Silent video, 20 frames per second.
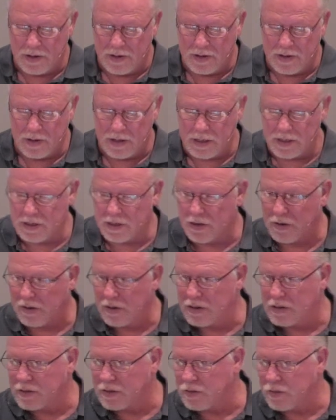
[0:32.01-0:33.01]
The lectionary
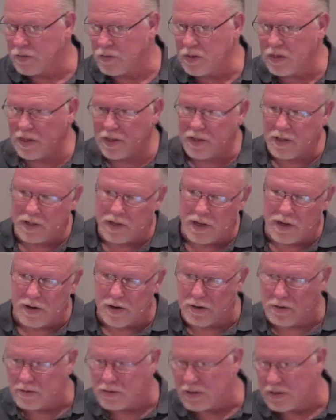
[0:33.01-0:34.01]
is 3
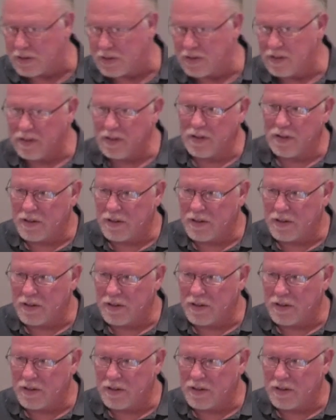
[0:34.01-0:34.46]
years,